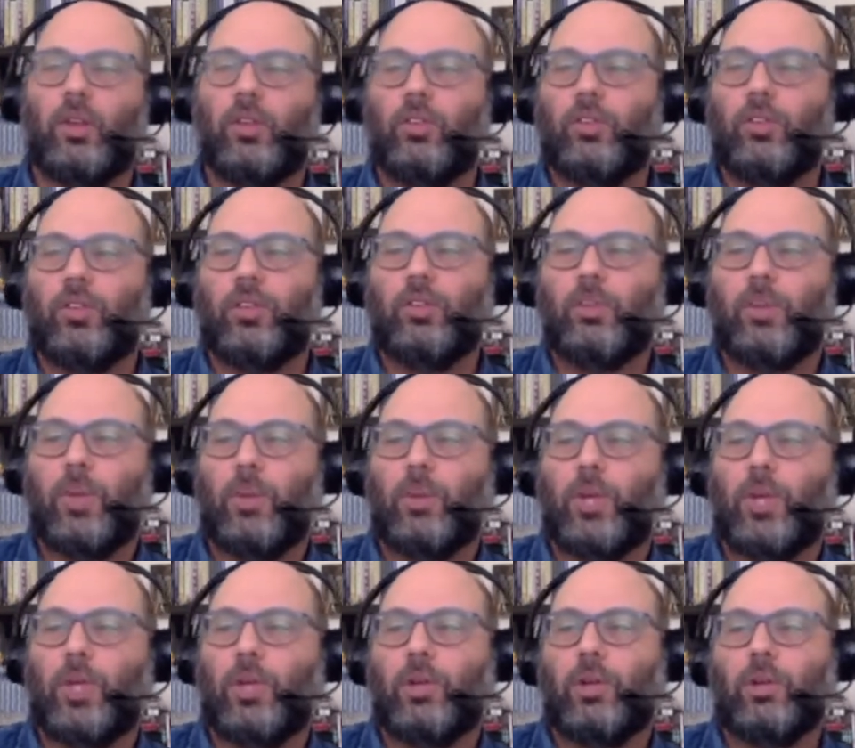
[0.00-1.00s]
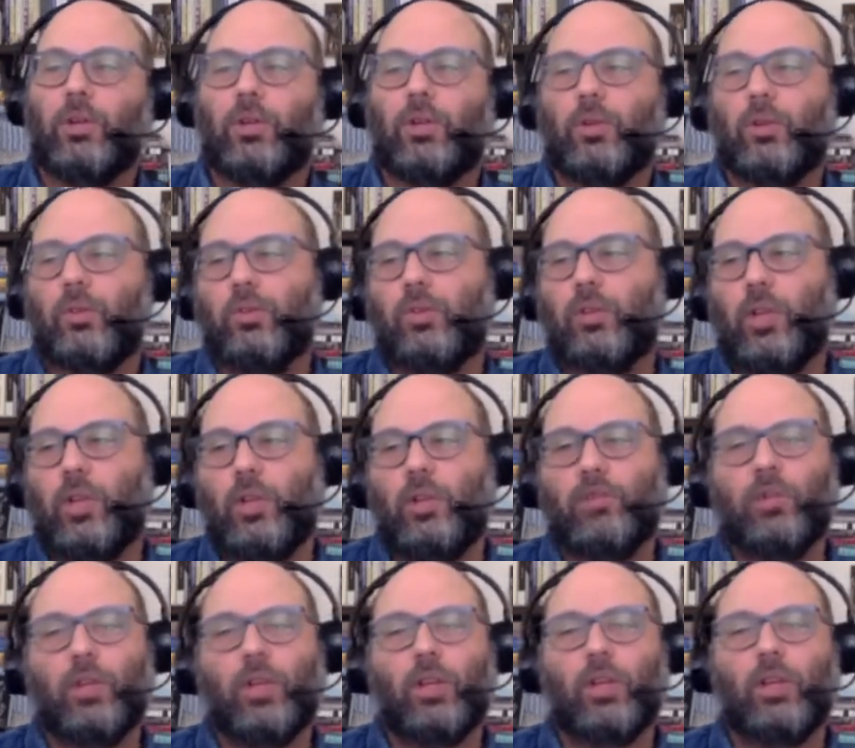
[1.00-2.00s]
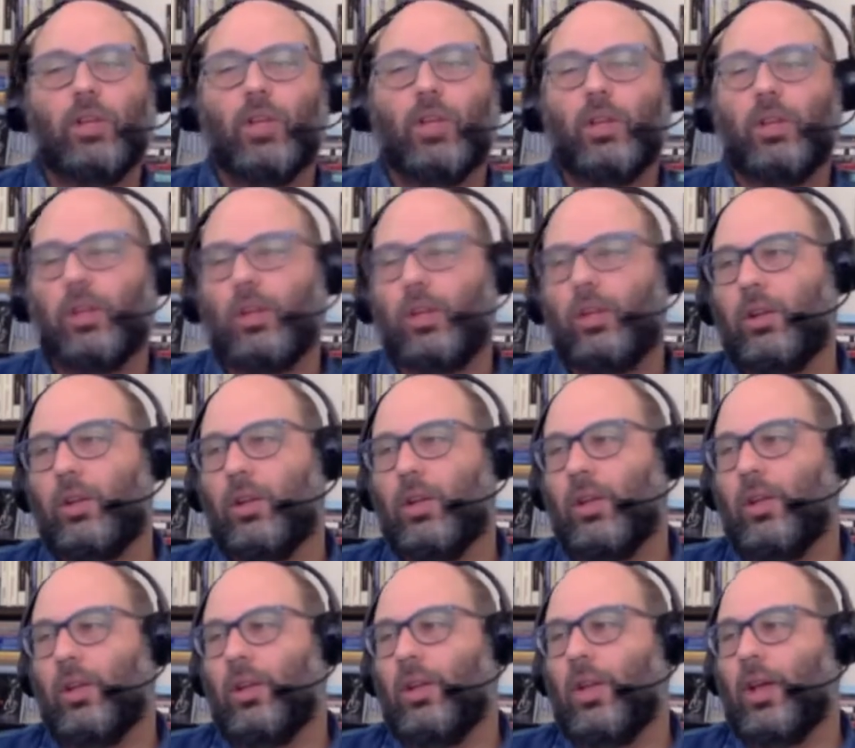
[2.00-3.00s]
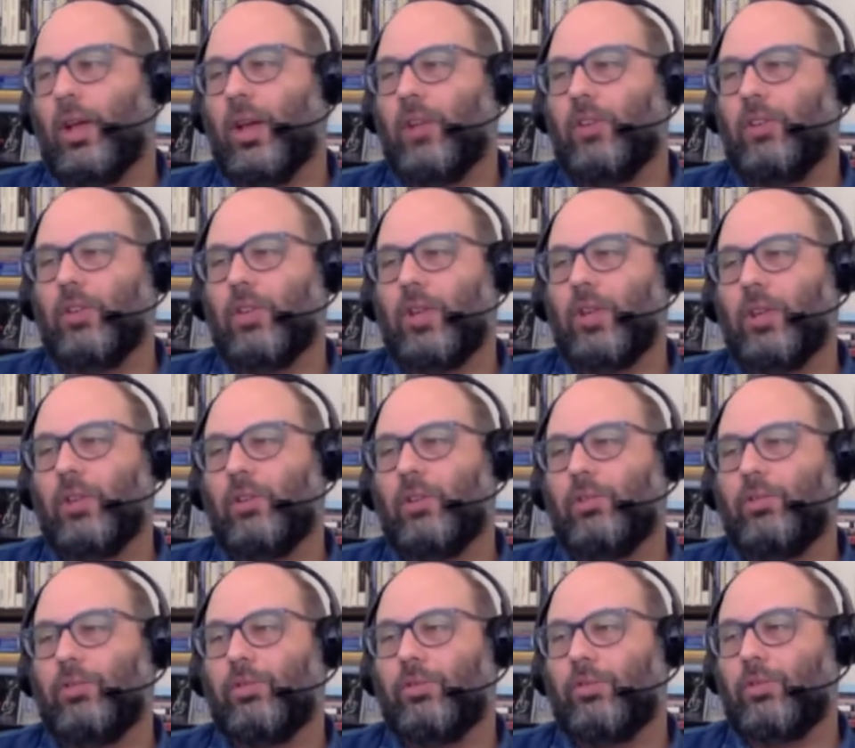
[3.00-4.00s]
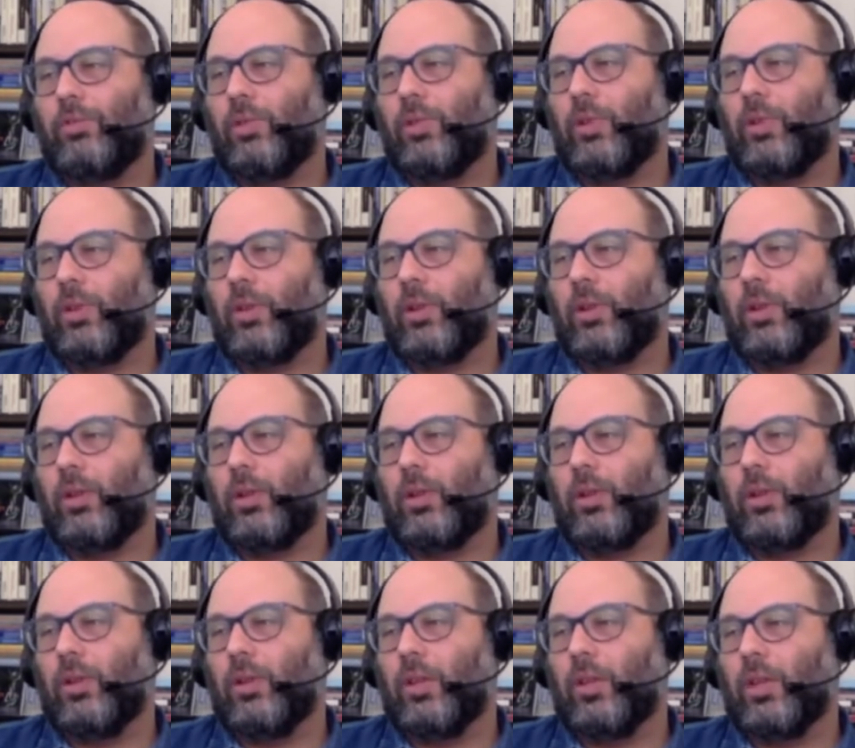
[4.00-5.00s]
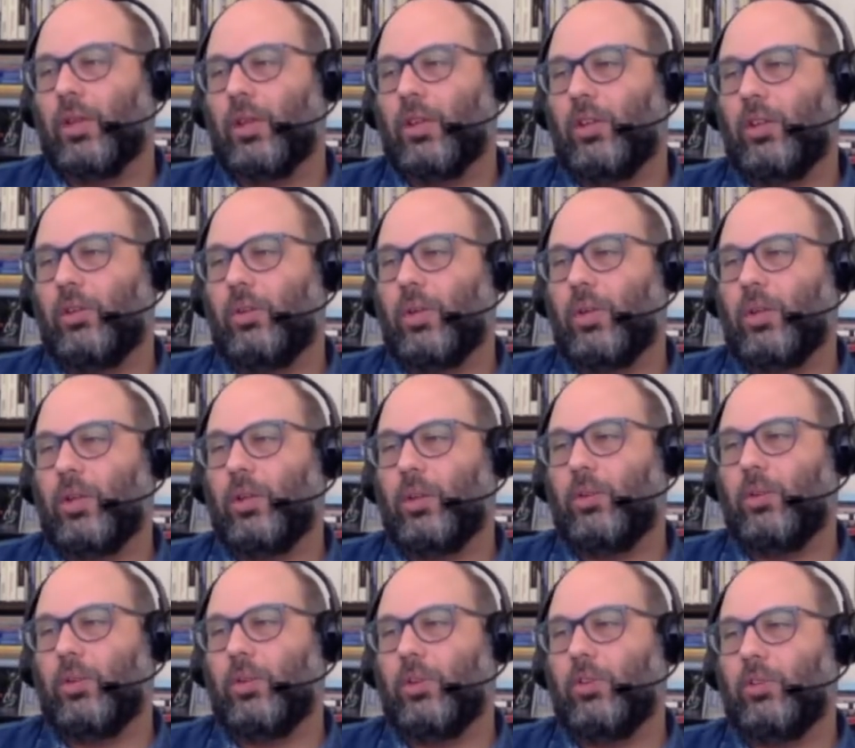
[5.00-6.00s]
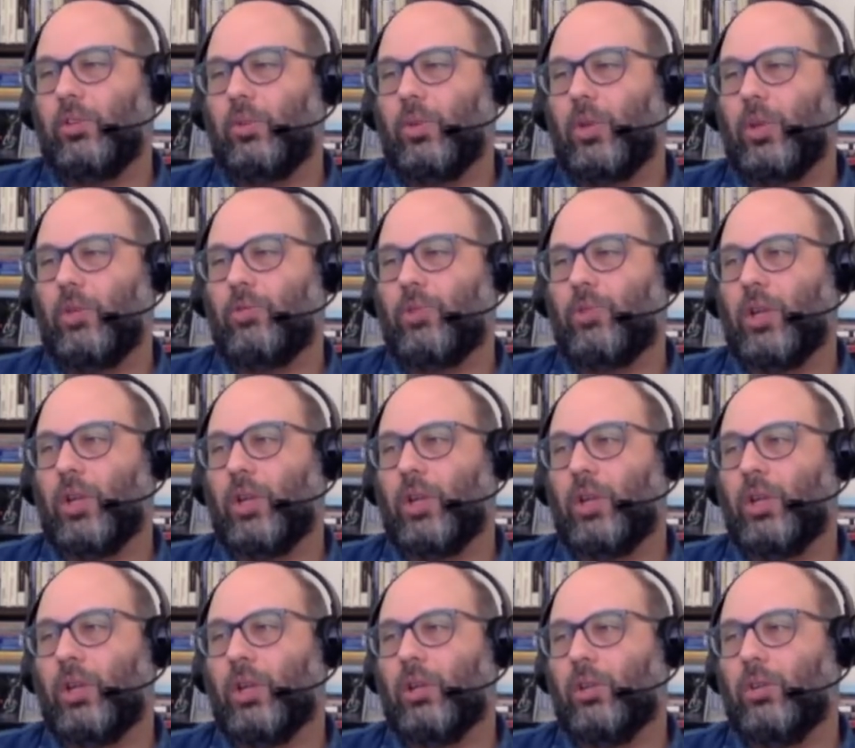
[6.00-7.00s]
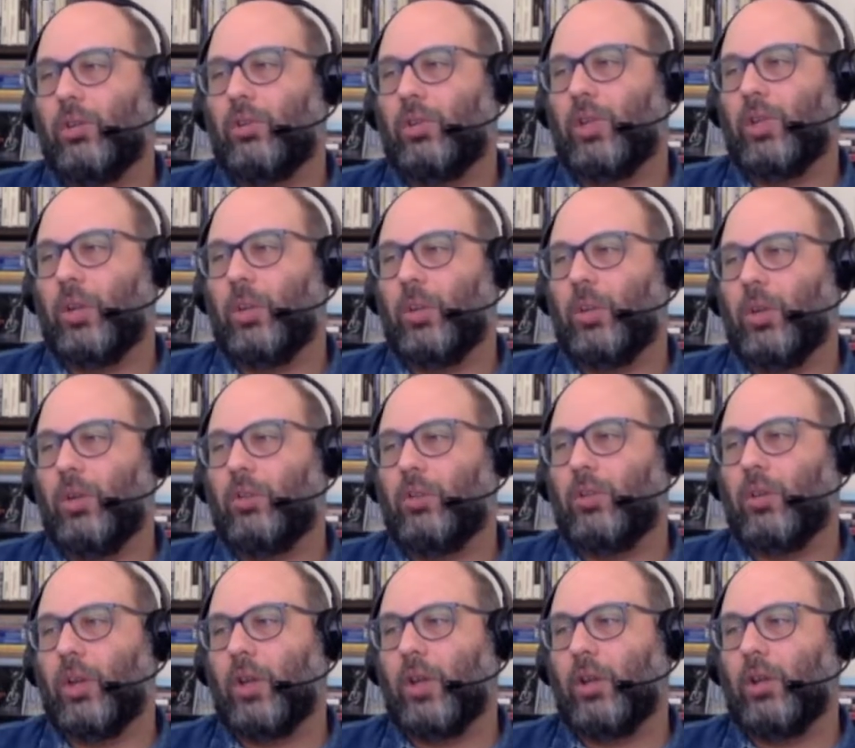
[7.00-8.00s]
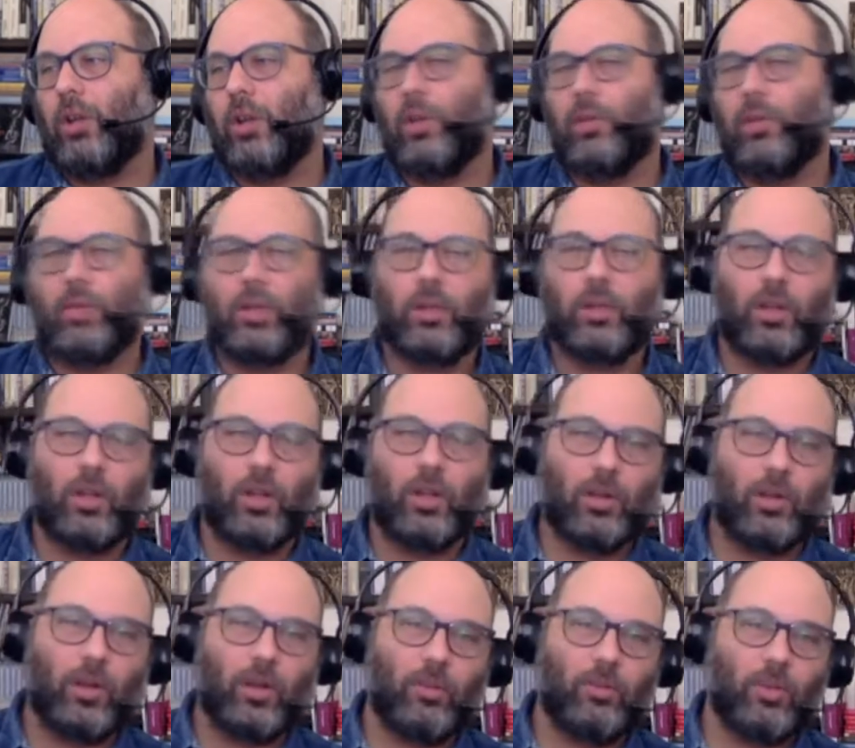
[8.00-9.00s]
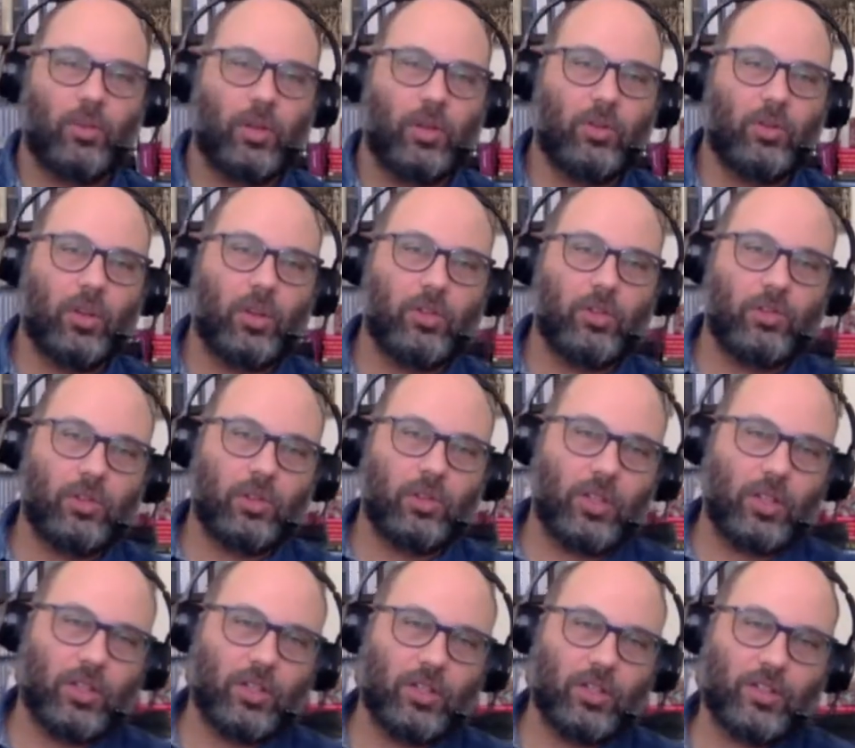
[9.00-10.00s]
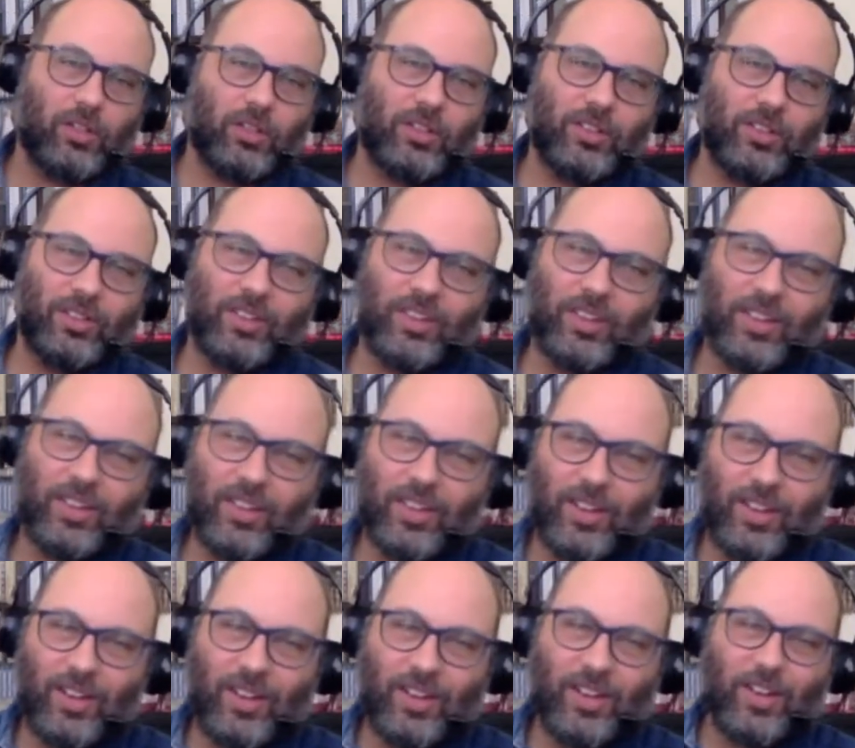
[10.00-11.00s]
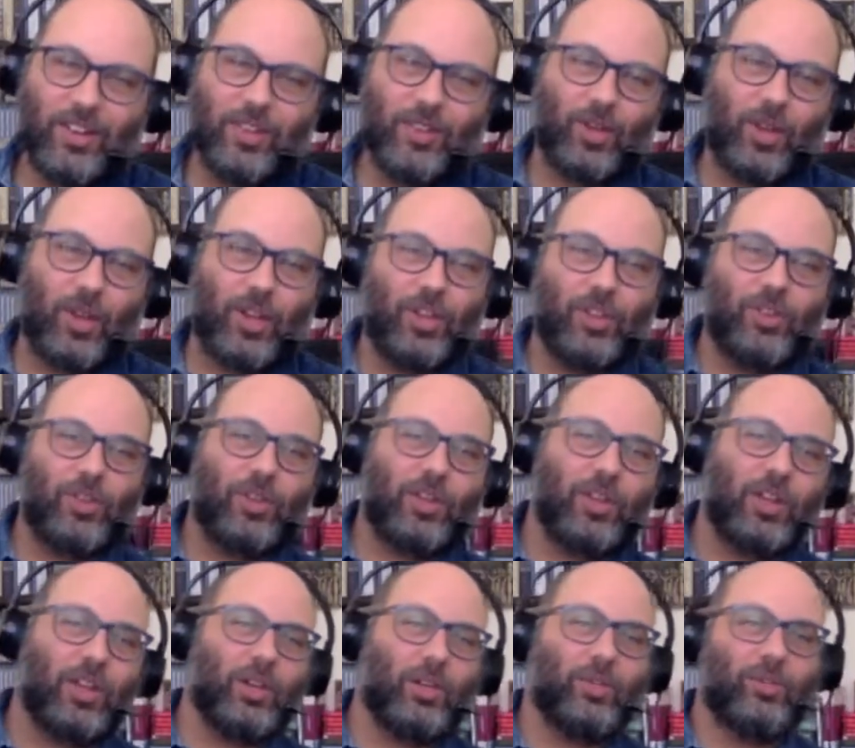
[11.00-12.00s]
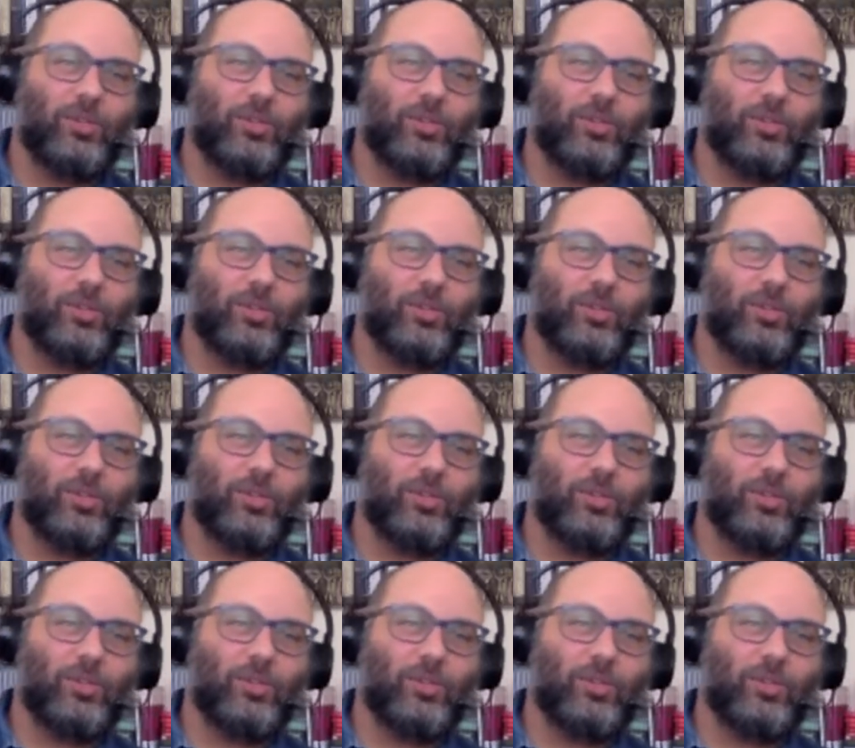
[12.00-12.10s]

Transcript: So that's my background. It was creative writing. And then I had to kind of, in academia, adapt to this way of writing and using APA style and all that. And I've been indoctrinated. So I need to kind of